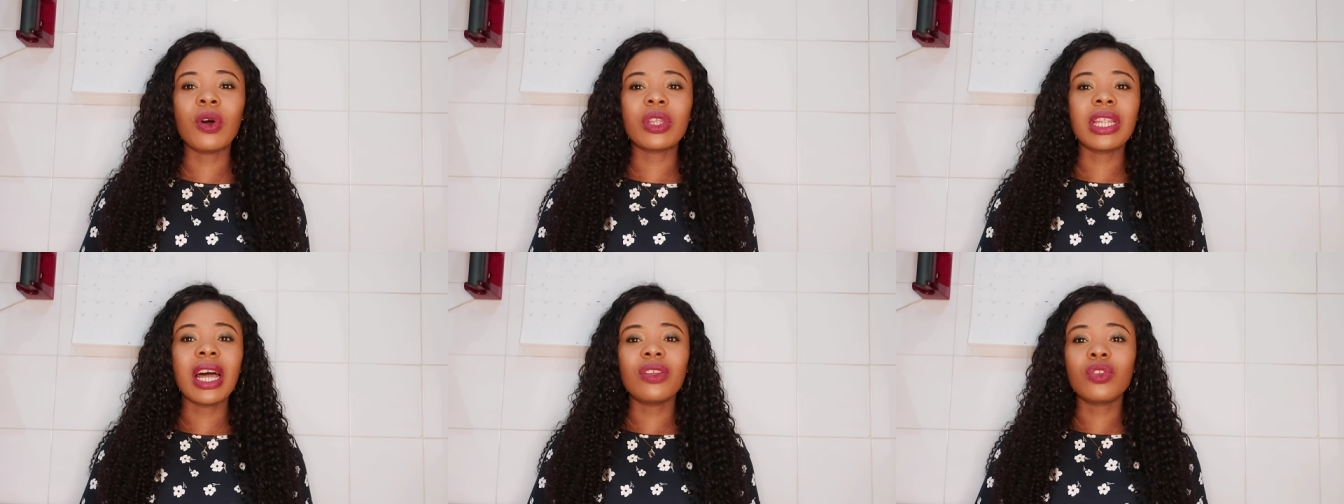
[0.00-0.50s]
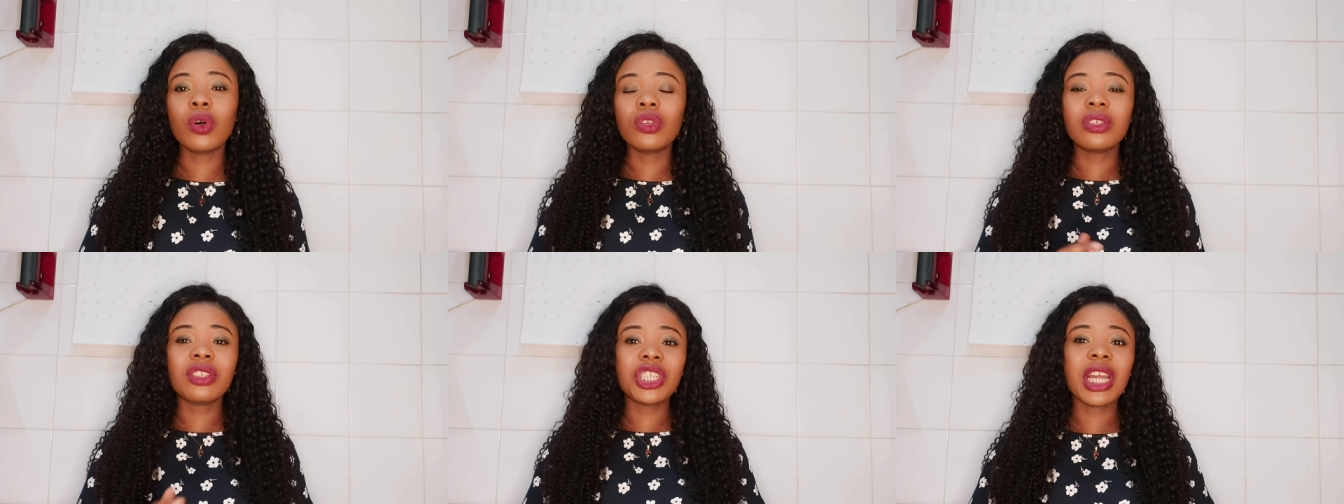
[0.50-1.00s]
But now,
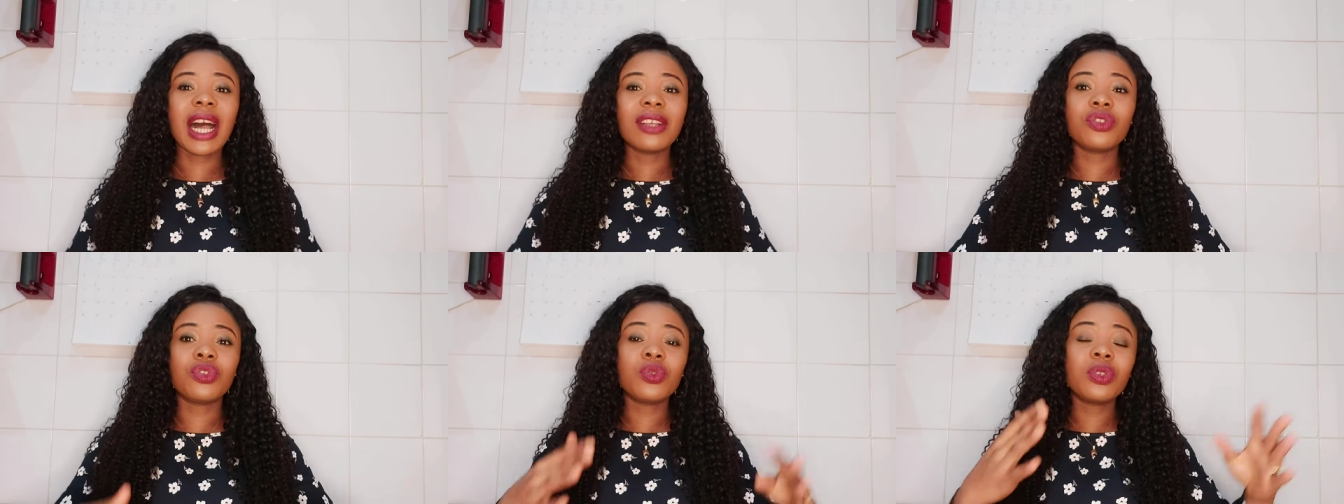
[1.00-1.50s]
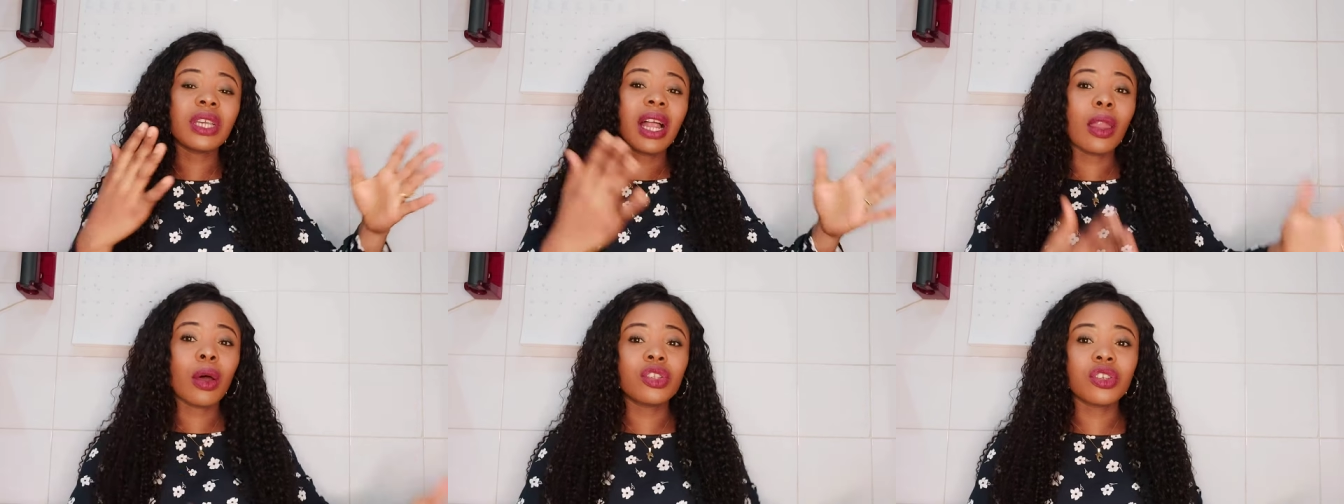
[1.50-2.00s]
though she has used
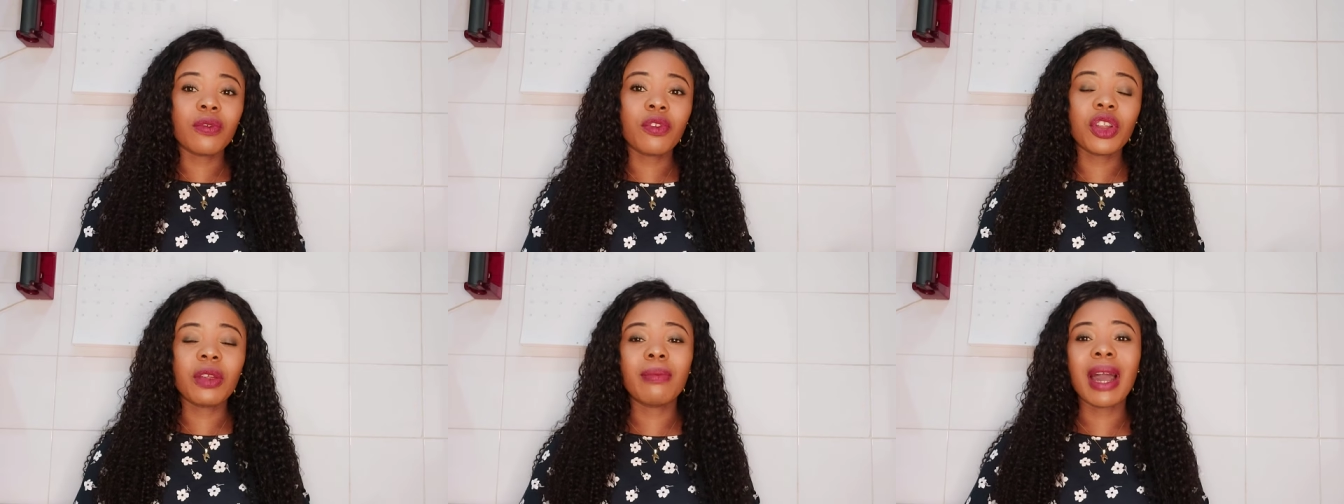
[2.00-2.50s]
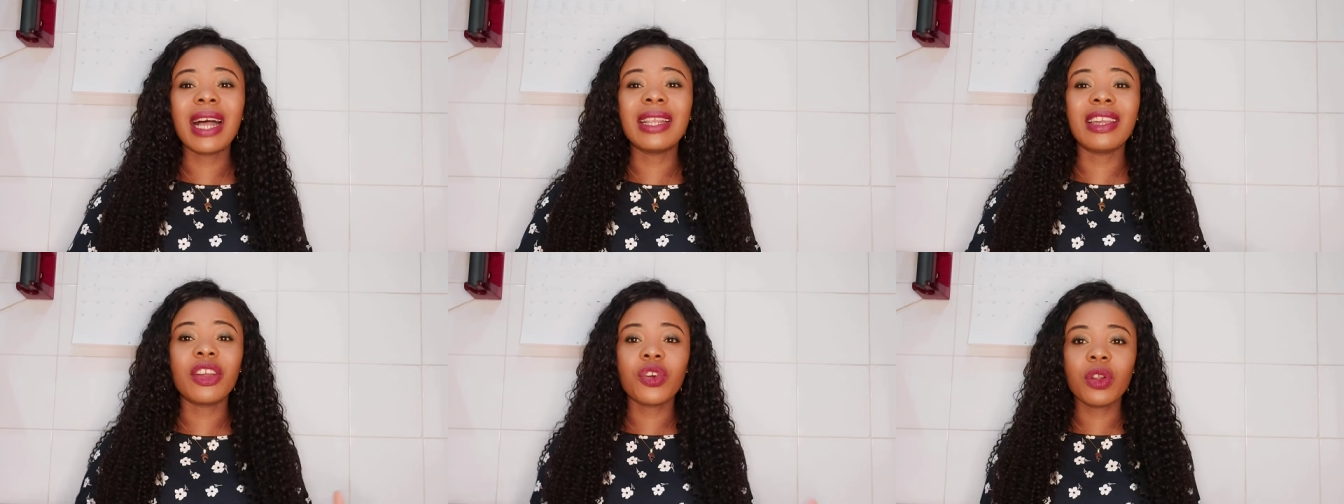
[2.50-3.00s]
a lot of cream,
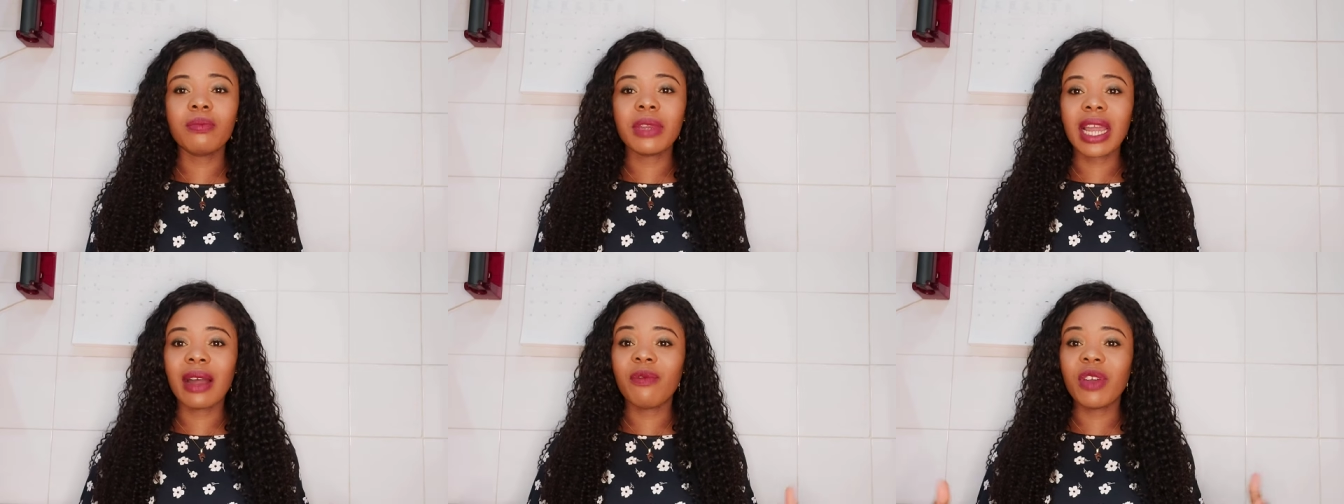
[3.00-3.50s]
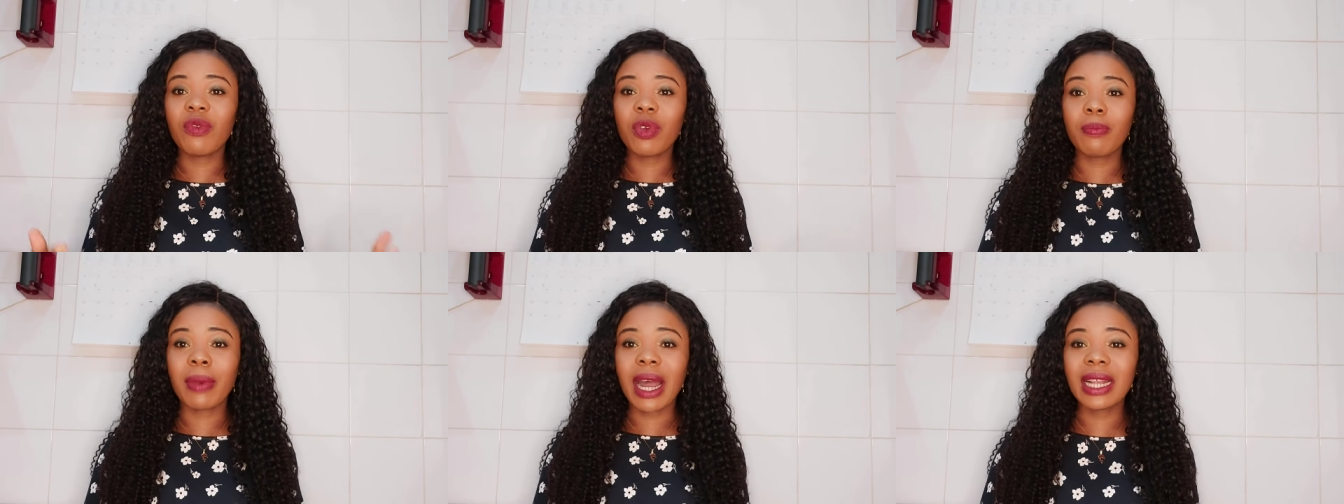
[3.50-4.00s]
and the cream, they are
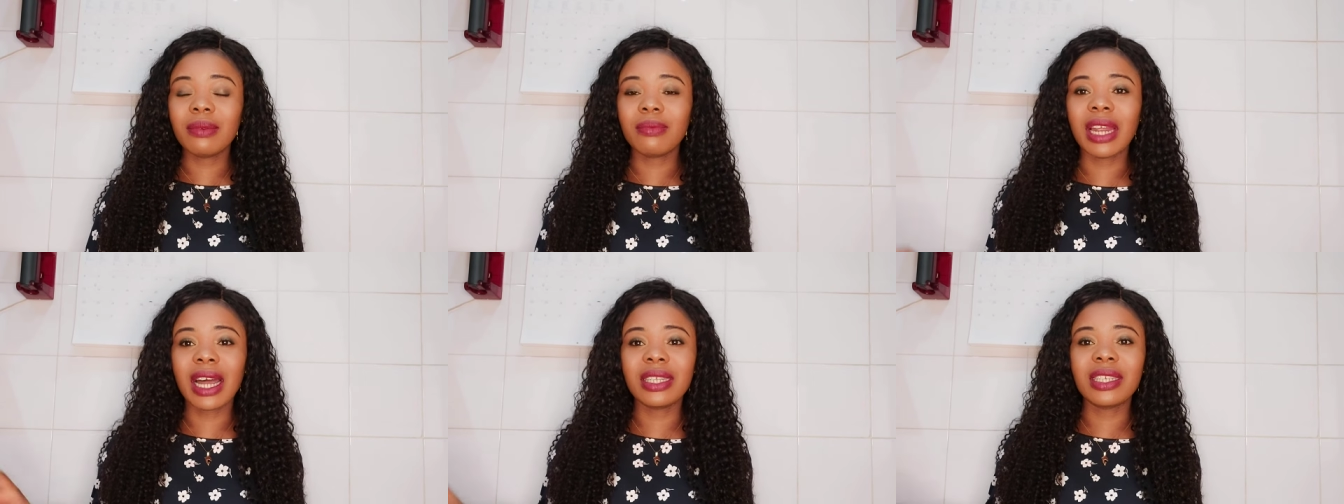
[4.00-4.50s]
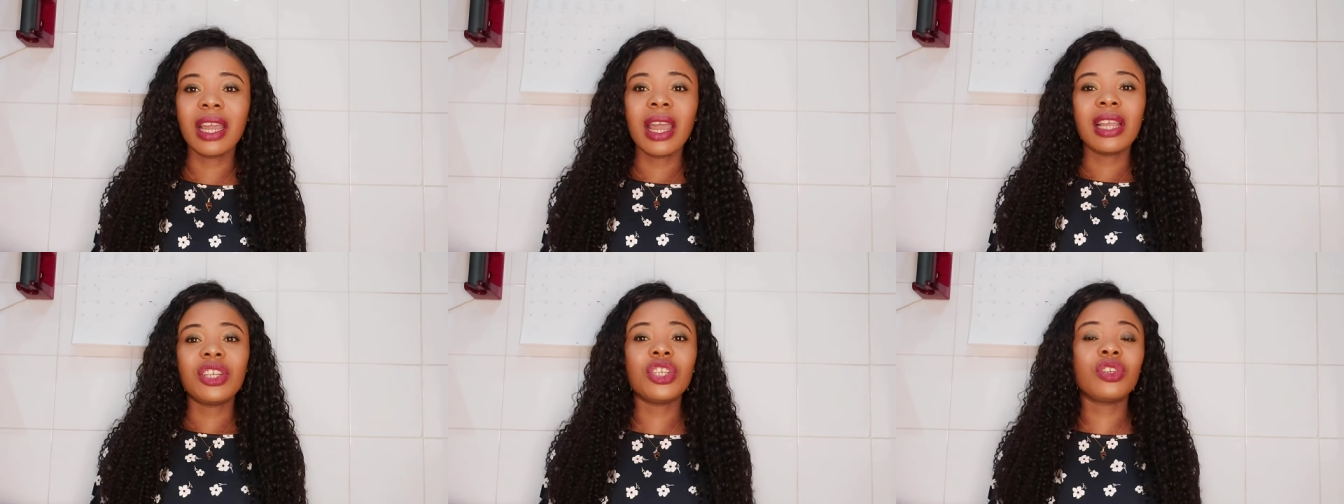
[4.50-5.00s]
very bad, that
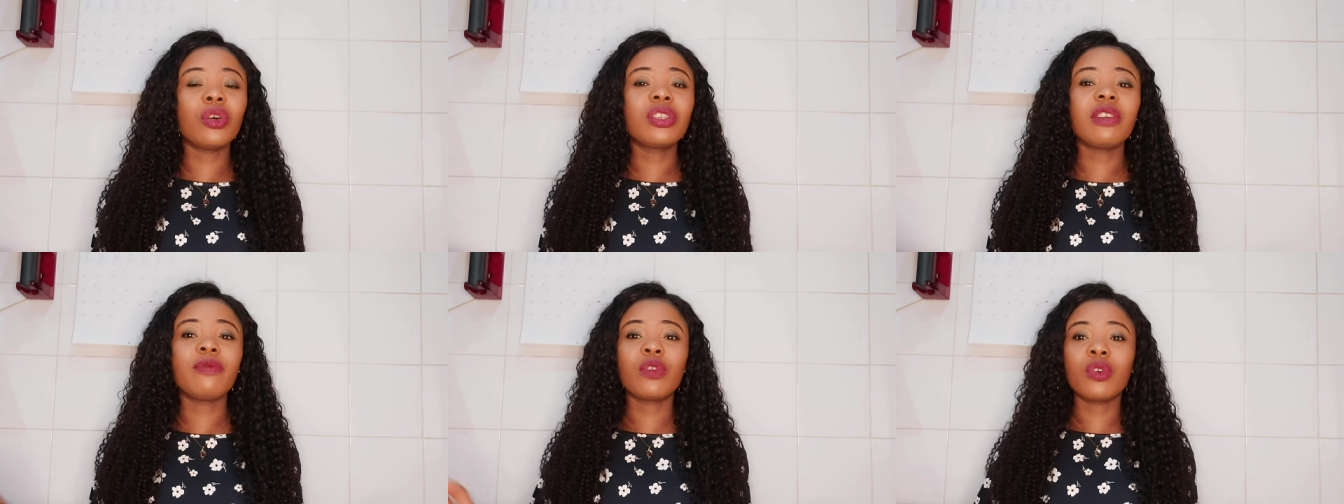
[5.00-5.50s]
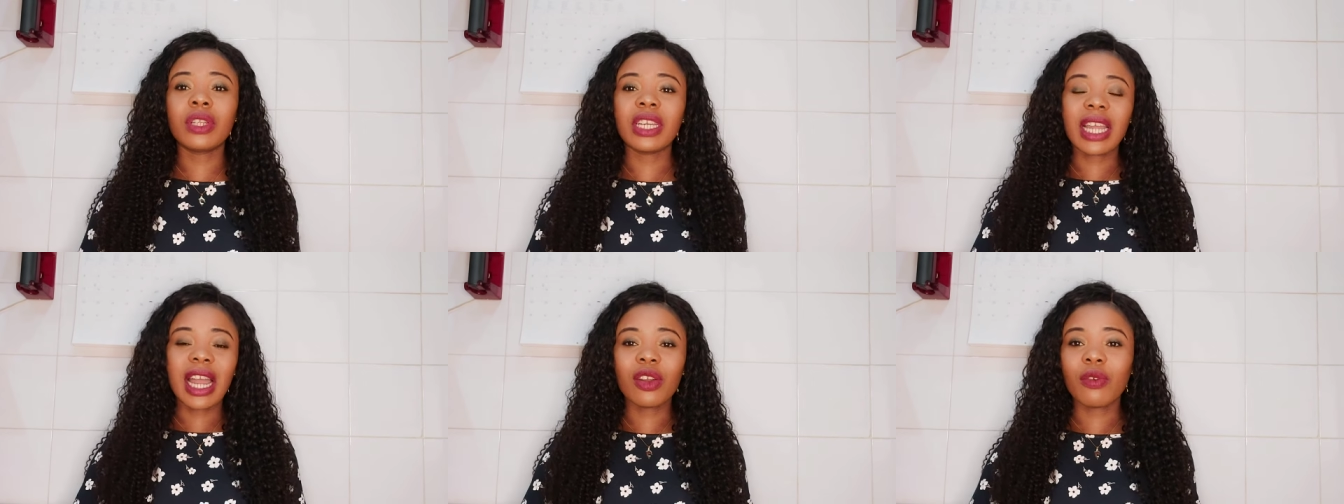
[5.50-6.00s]
she don't even know
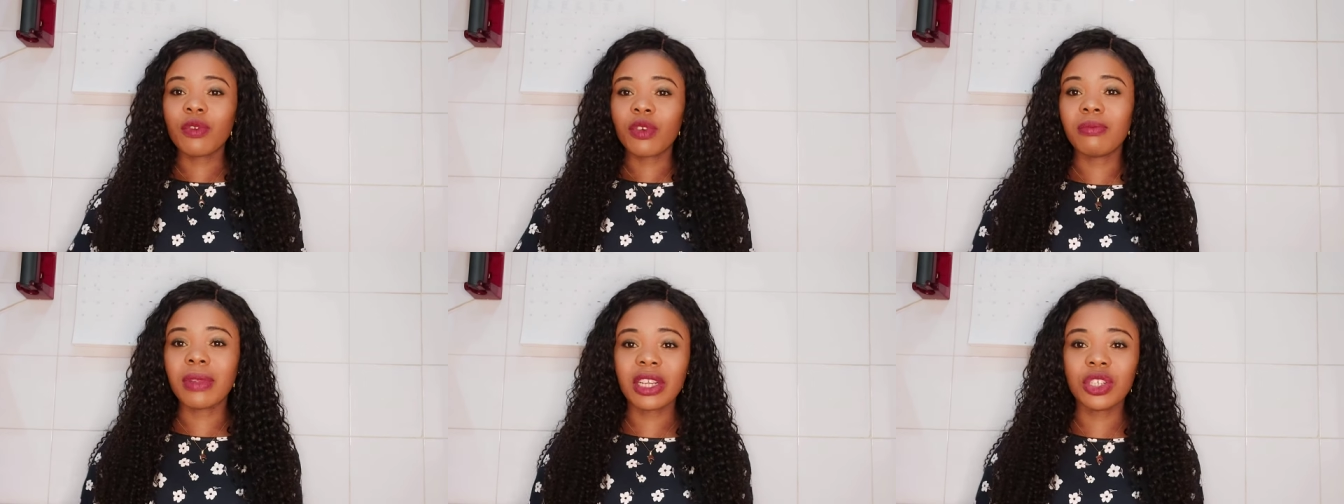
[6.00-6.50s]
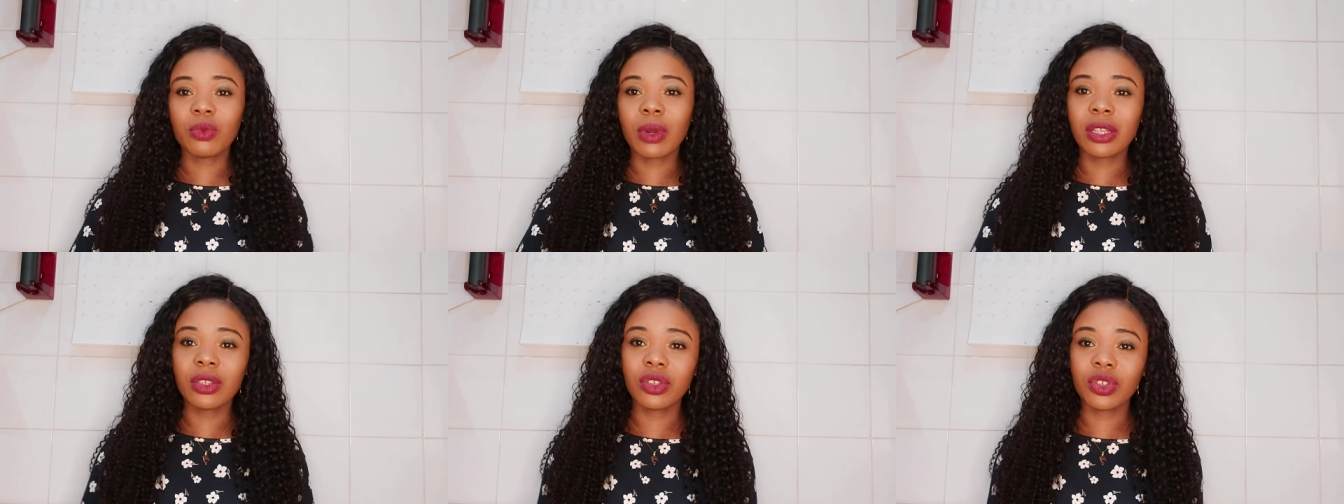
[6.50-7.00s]
the kind of cream that she
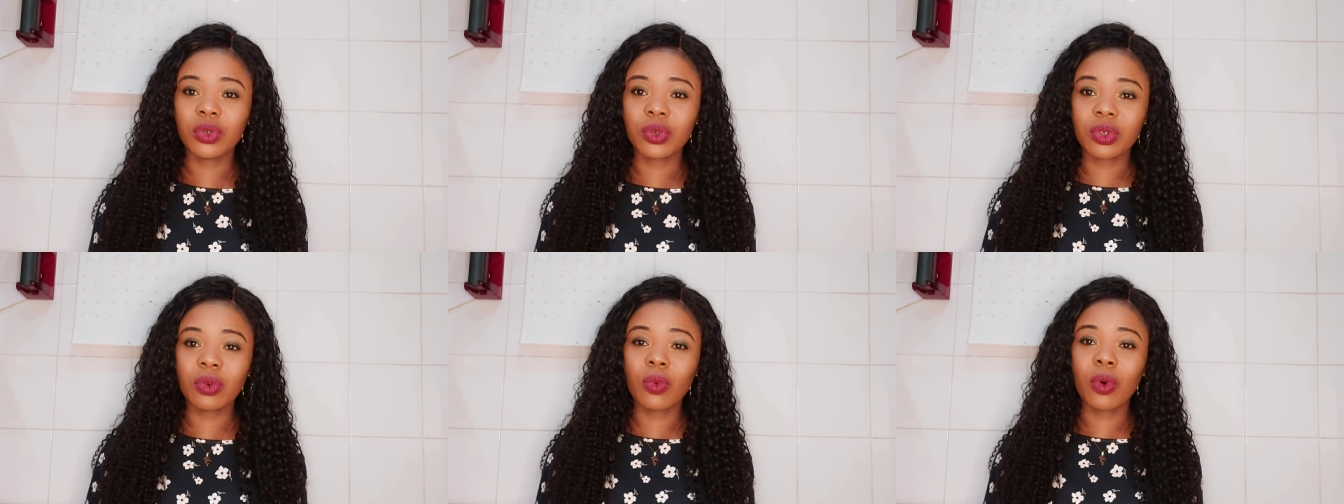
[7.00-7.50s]
wants to use.